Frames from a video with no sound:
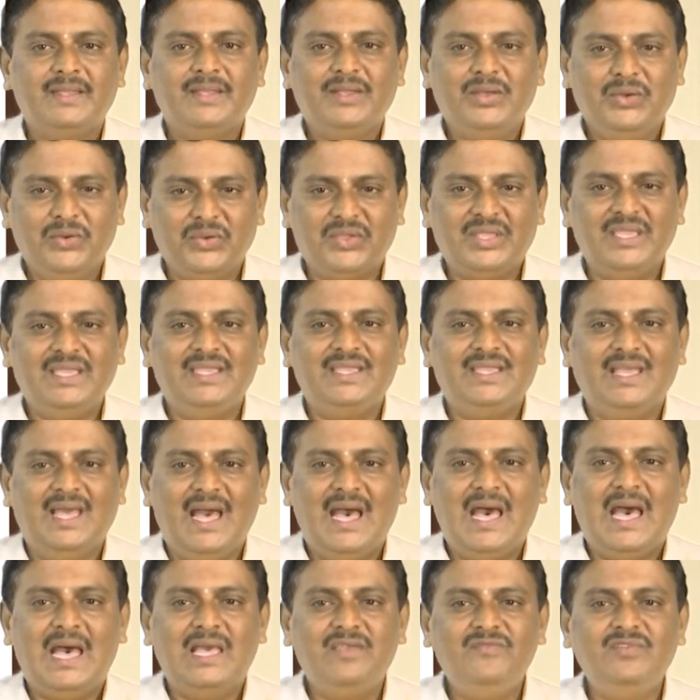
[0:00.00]
Okay,
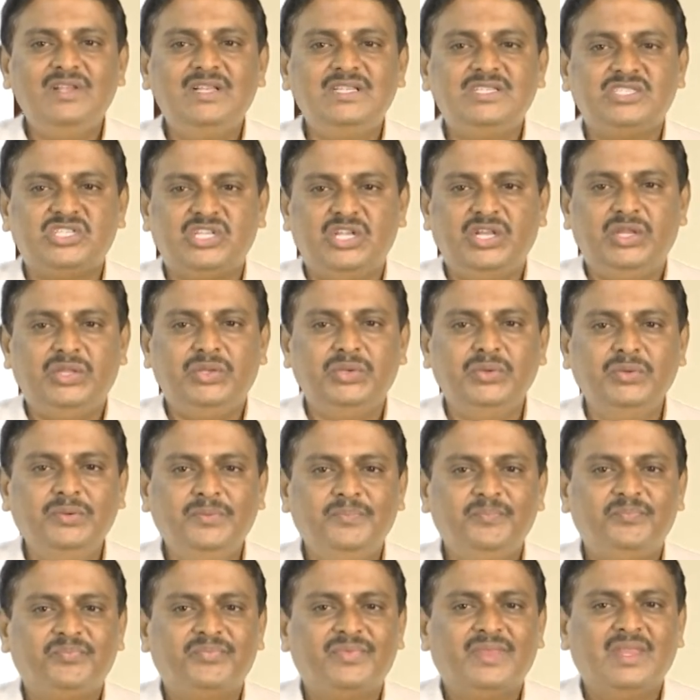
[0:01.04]
I will share you.
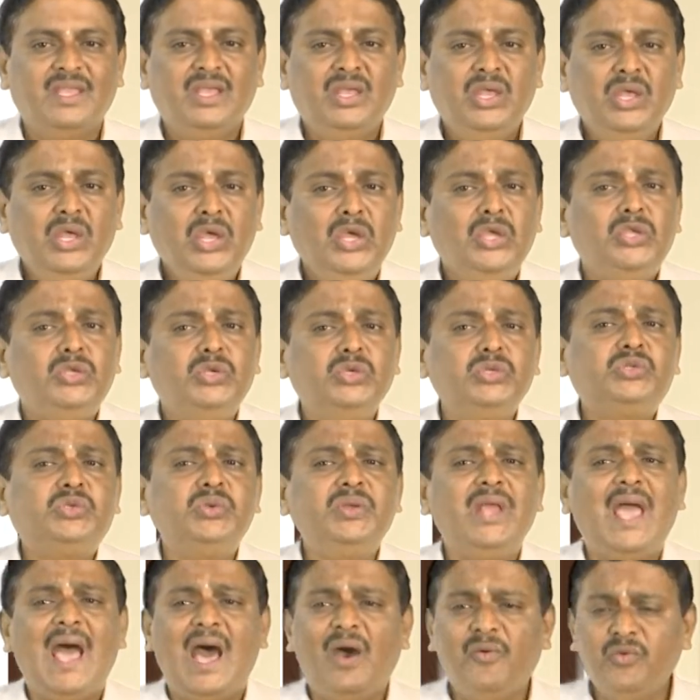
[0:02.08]
You
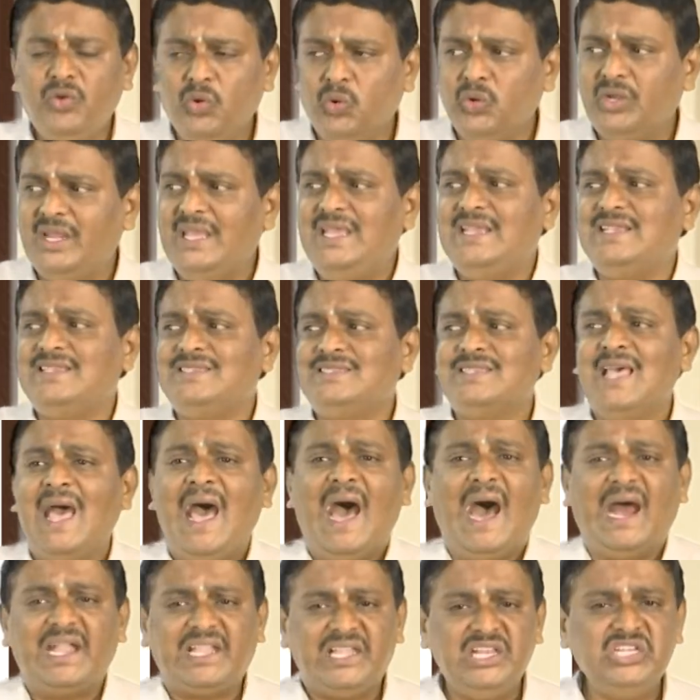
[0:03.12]
should have noticed
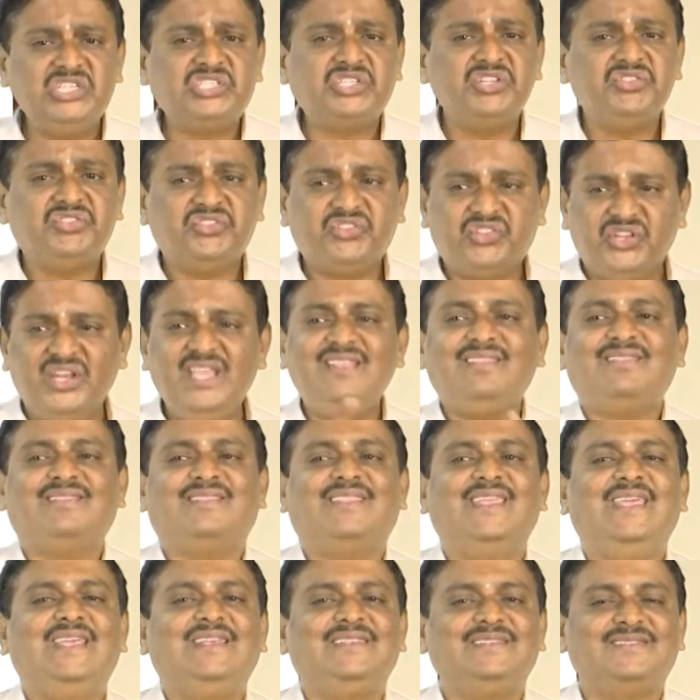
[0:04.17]
at least 3
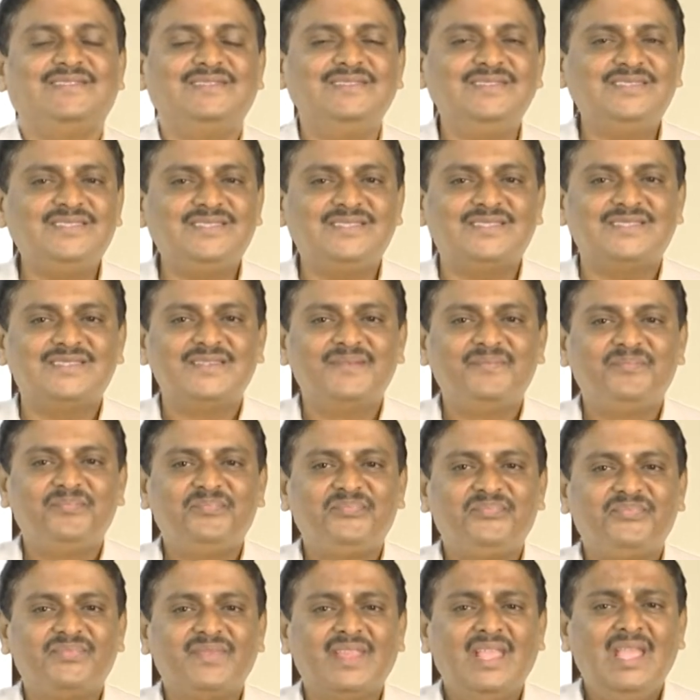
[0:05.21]
things.
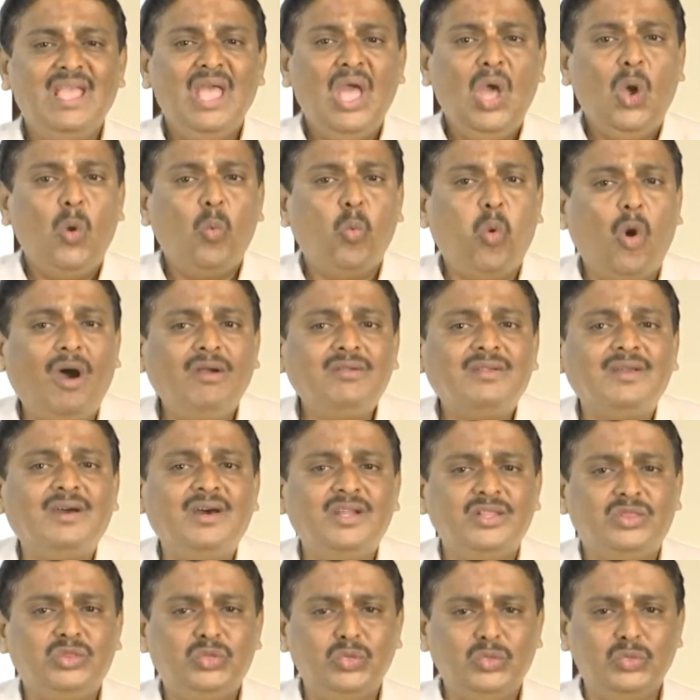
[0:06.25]
What
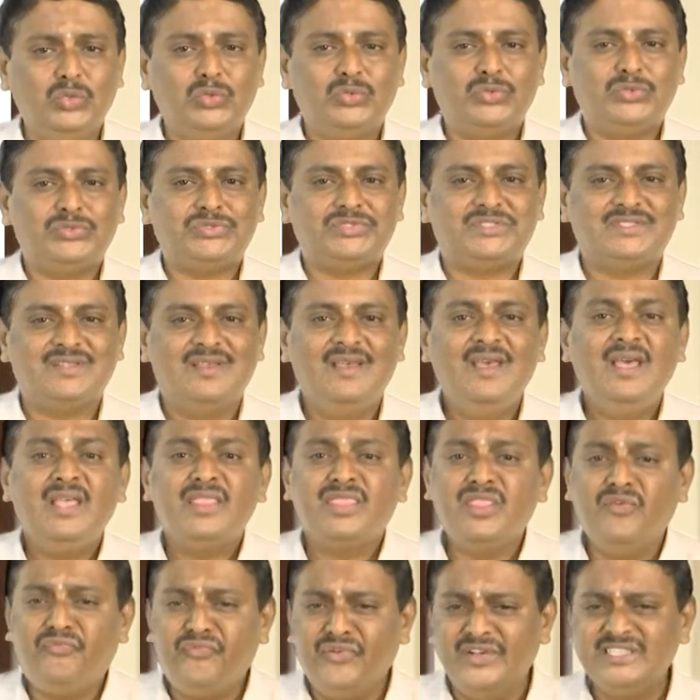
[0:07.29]
are those?
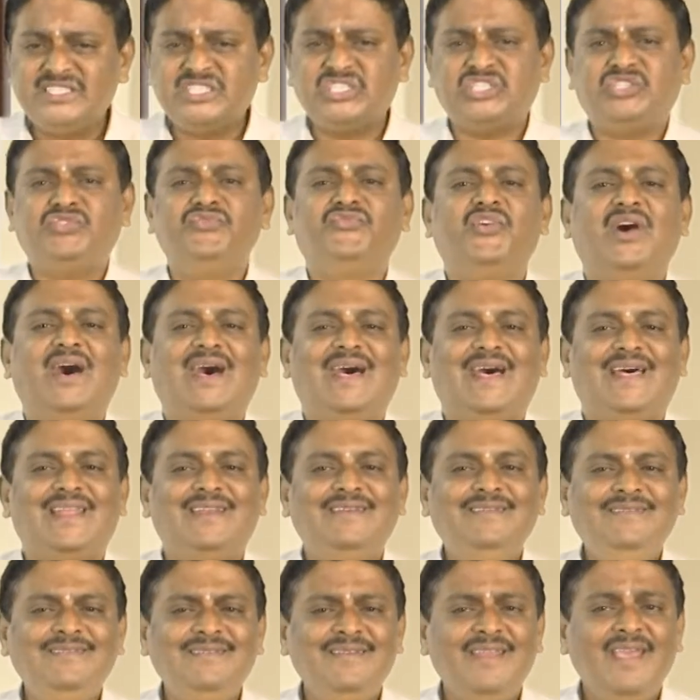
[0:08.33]
The first
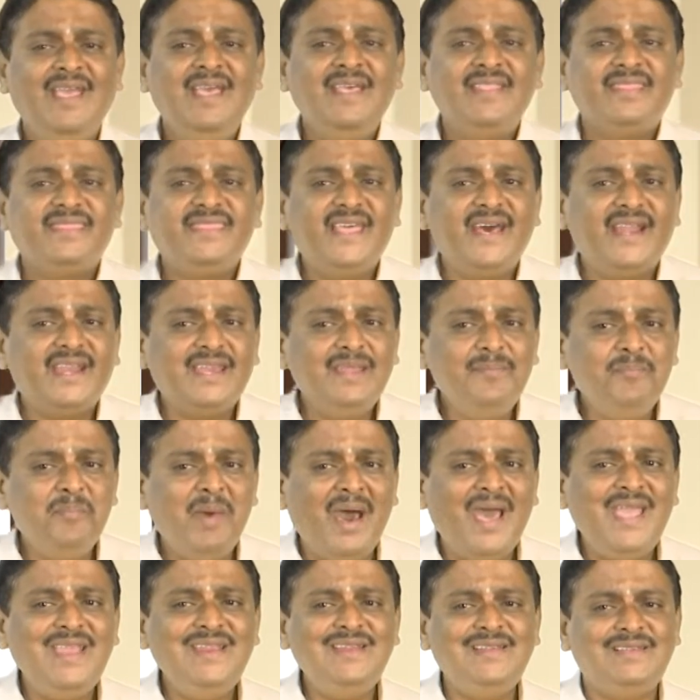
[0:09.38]
one, the
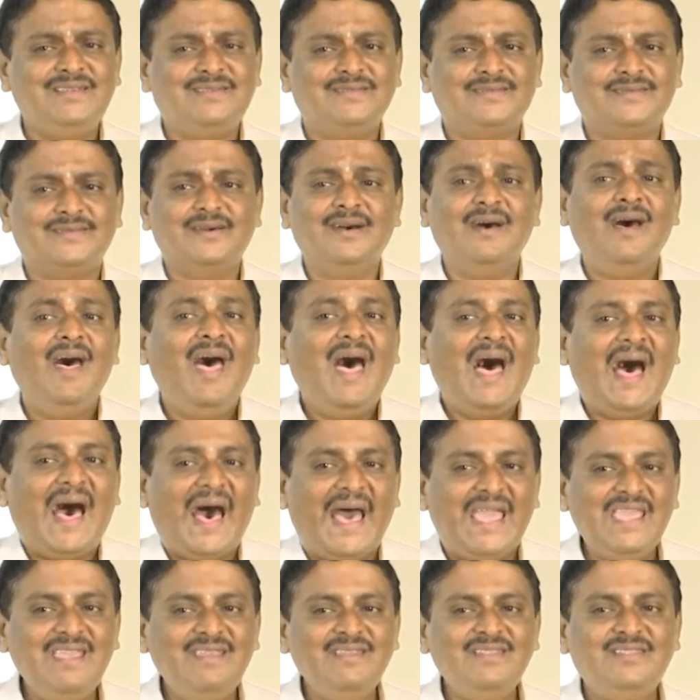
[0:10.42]
remainder
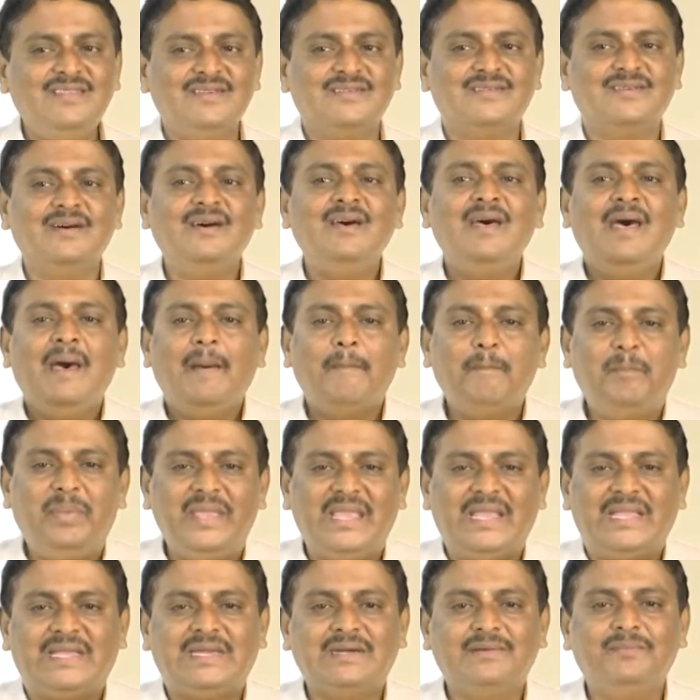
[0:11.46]
either
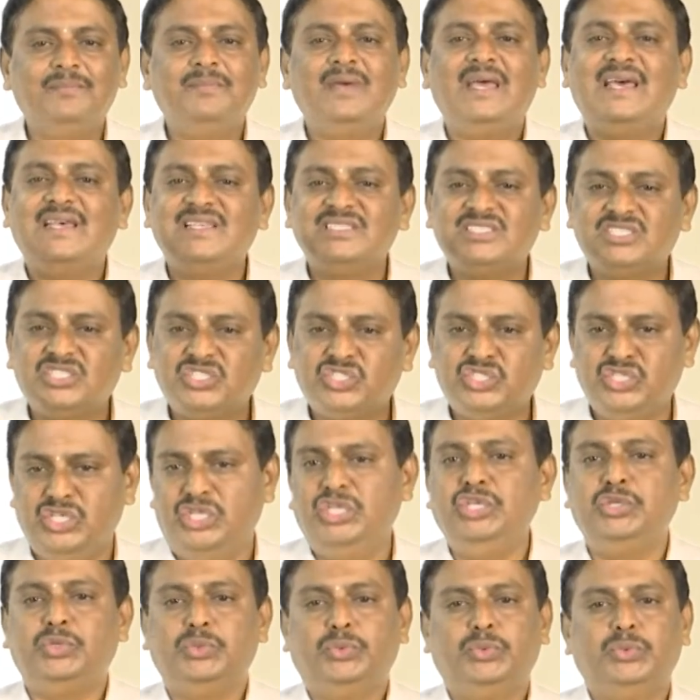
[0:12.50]
become a
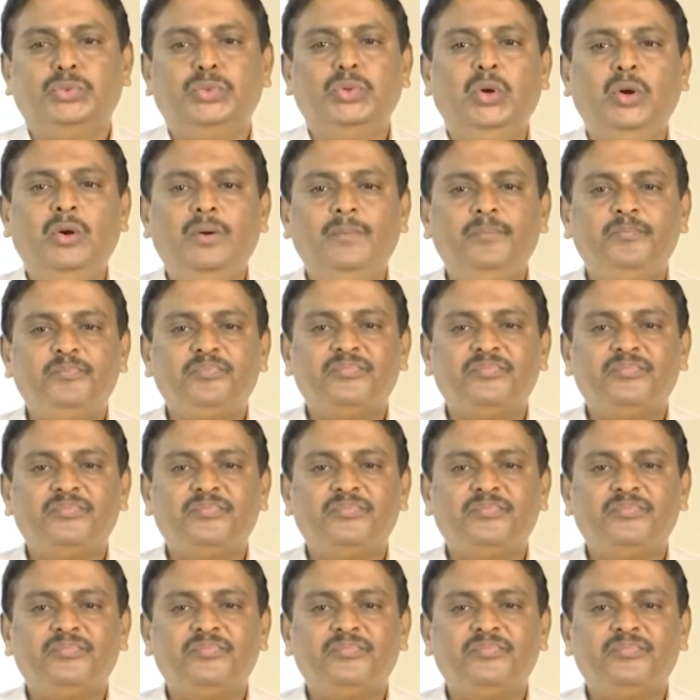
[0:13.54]
0